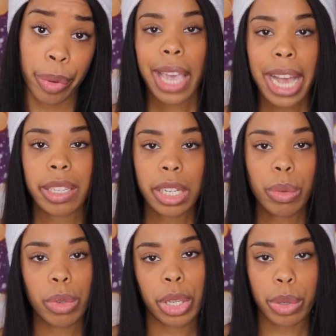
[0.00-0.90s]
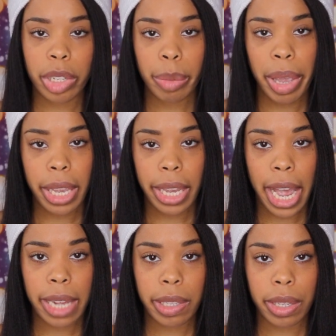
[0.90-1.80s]
Casting will usually make a
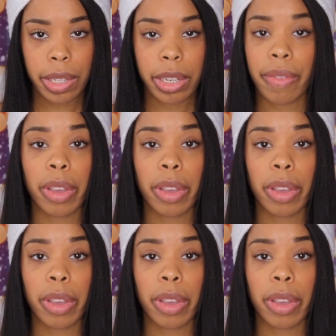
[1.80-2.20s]
cast list of